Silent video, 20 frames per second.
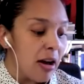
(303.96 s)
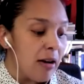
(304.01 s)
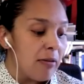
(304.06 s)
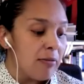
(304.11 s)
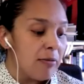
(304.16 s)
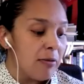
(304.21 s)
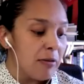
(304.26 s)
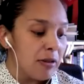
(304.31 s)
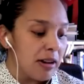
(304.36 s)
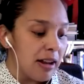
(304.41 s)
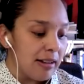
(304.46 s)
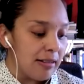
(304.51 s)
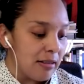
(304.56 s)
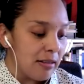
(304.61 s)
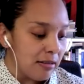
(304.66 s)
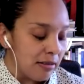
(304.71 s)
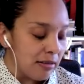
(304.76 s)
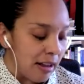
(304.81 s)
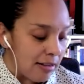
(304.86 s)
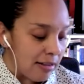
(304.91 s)
of
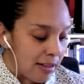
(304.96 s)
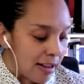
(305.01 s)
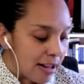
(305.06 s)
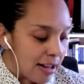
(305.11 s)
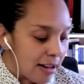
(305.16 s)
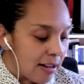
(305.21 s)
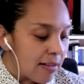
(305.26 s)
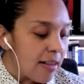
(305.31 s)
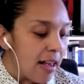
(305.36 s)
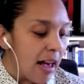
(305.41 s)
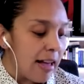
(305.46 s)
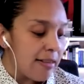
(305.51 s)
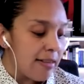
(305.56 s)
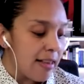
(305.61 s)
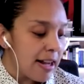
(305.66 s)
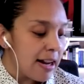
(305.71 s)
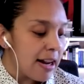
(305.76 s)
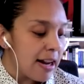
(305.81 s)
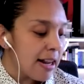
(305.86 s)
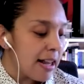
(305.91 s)
Latinx
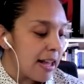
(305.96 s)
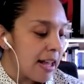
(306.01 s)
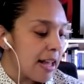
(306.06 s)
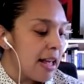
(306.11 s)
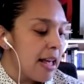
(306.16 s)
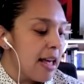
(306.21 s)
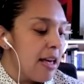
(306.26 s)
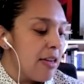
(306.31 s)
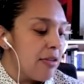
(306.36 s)
identity